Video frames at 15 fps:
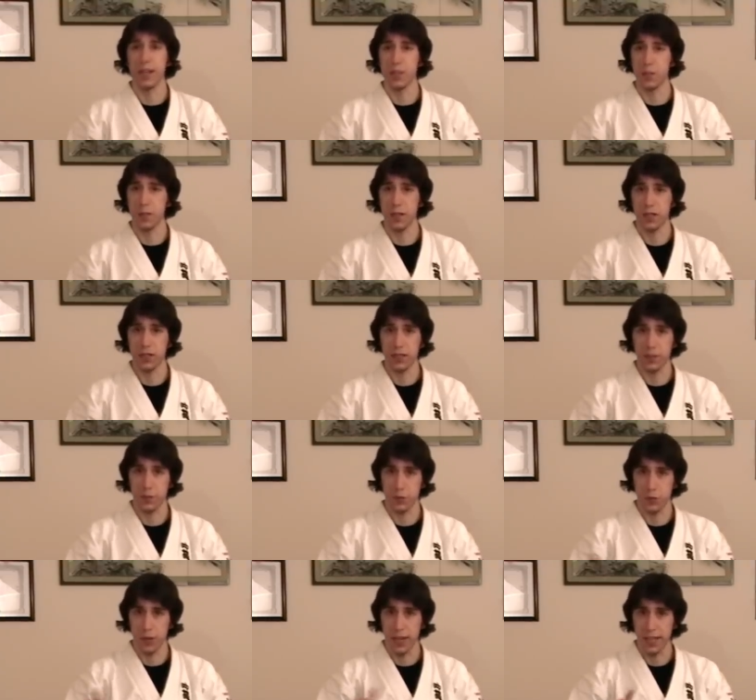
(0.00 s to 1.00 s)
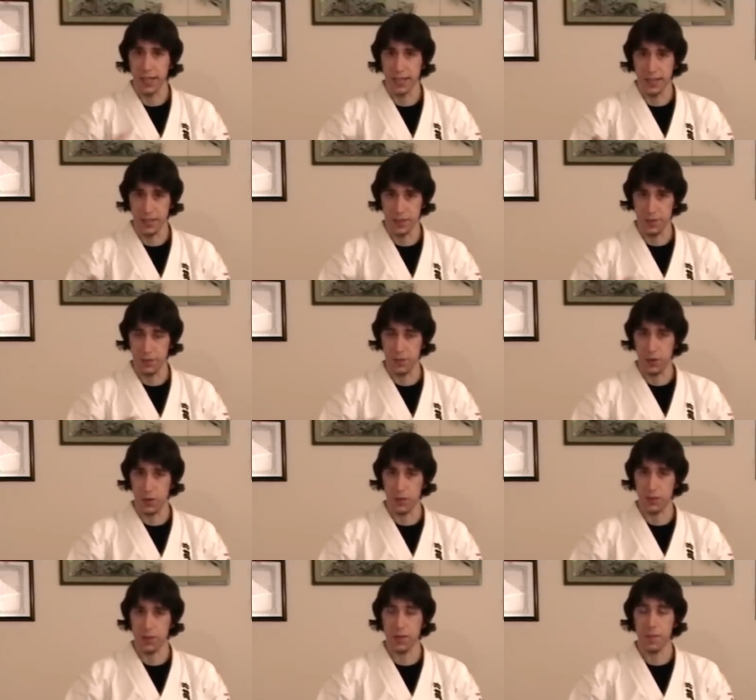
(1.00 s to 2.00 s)
especially if ranking is
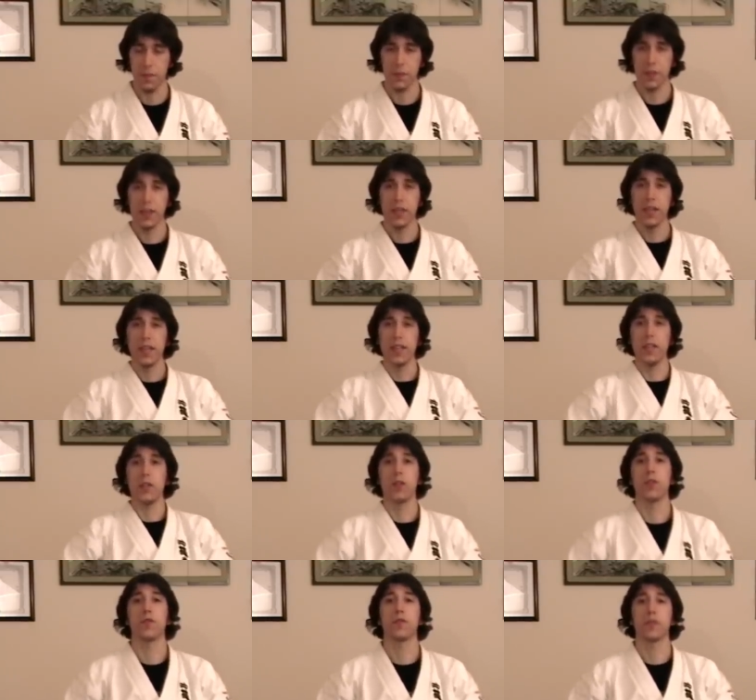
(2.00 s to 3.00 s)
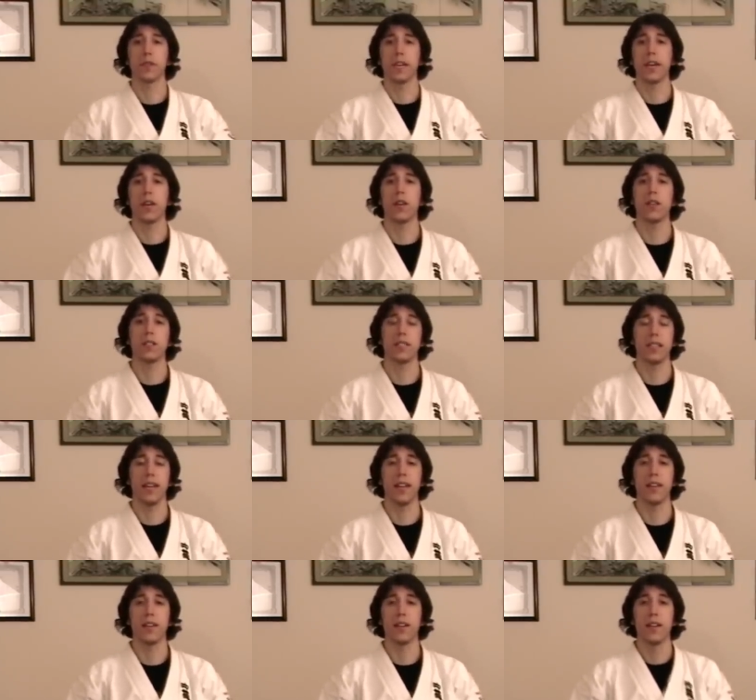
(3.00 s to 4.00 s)
involved, that you can forget
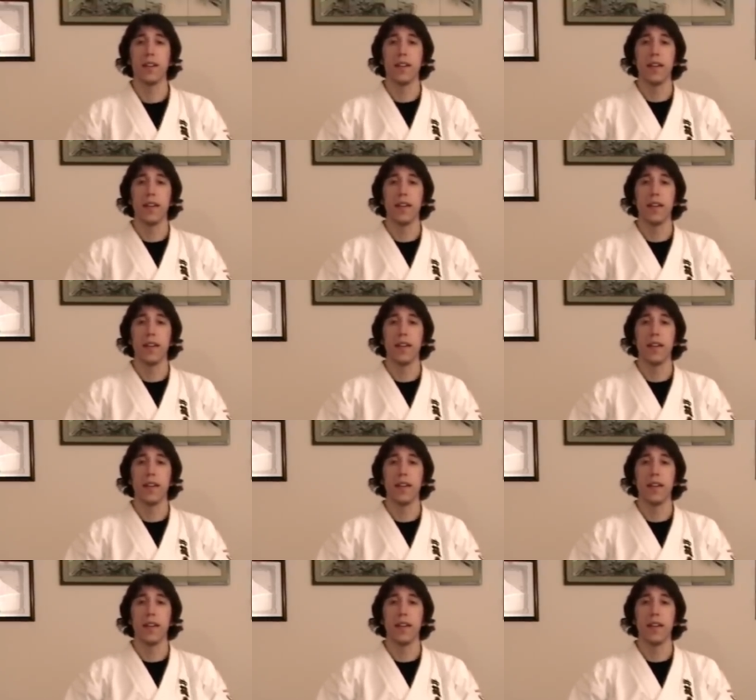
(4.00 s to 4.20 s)
altogether